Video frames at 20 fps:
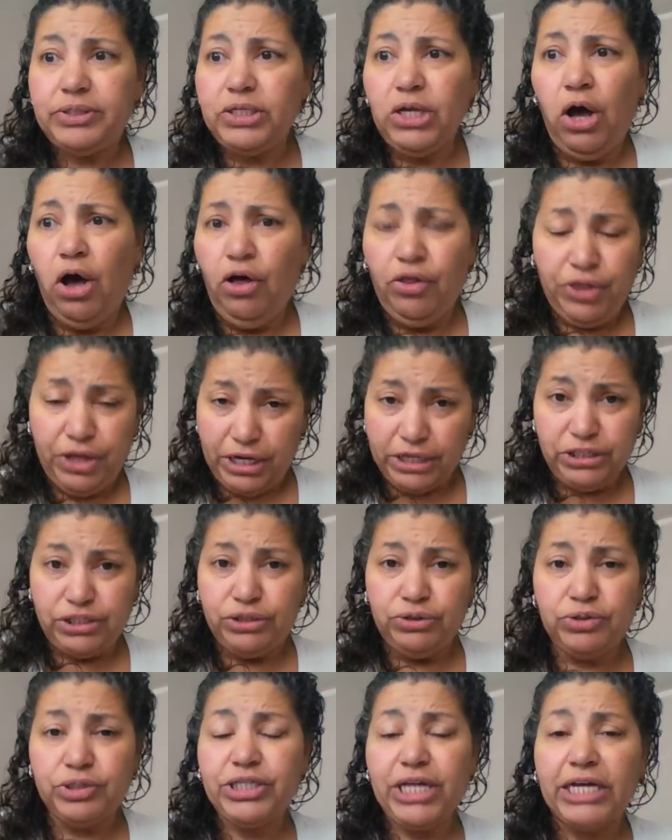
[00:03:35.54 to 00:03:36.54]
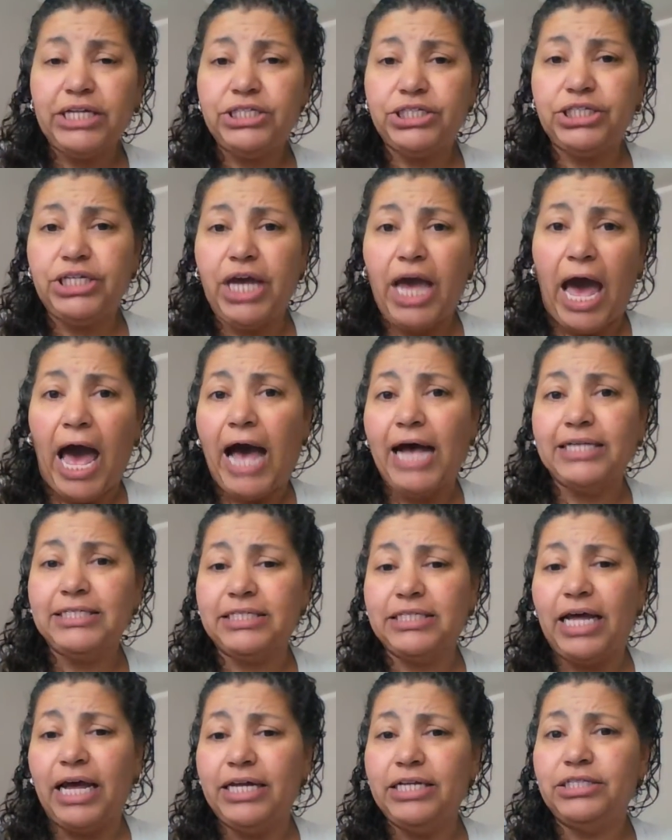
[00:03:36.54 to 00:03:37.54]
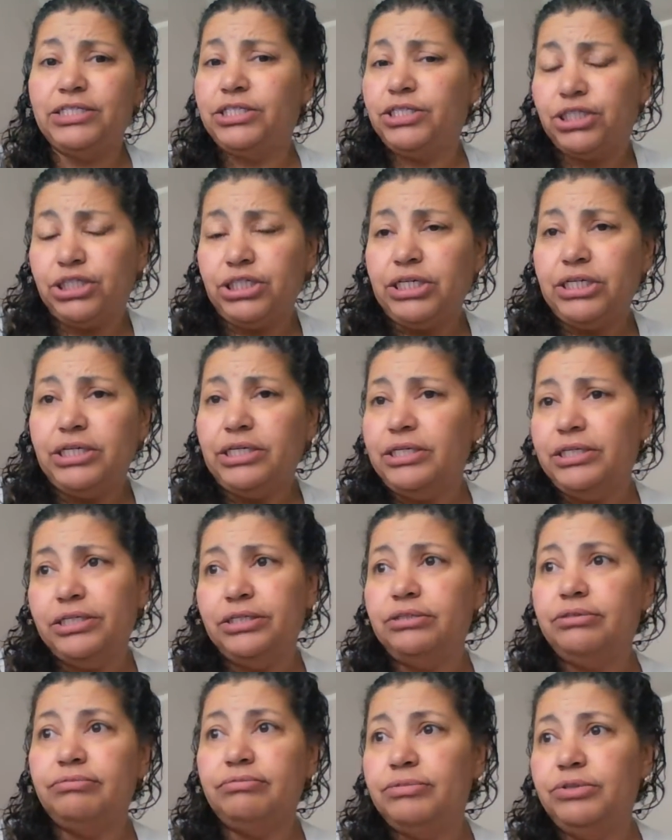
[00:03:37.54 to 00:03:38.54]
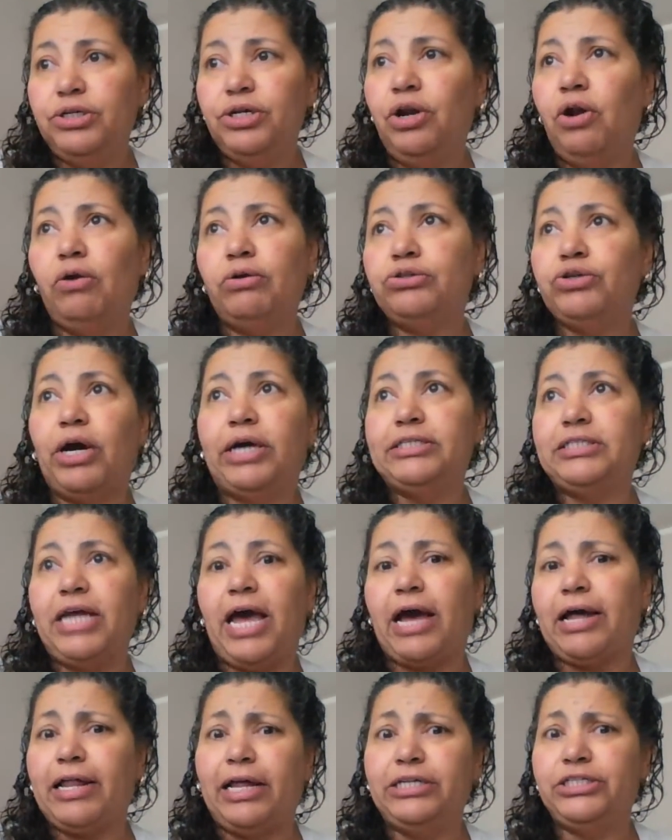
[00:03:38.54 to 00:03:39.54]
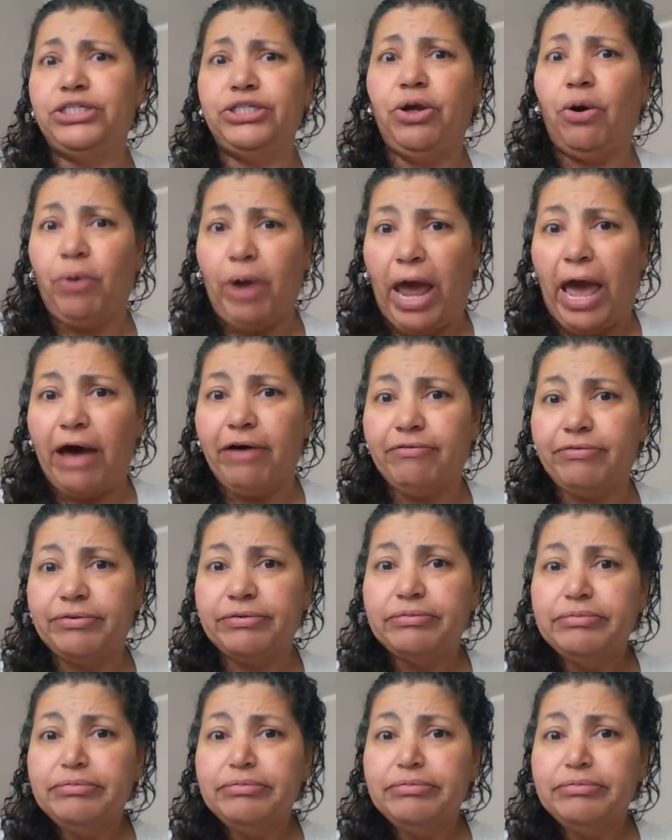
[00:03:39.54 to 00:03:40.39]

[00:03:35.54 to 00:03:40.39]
all the issues that she has that she, you know, tries to act like she don't have.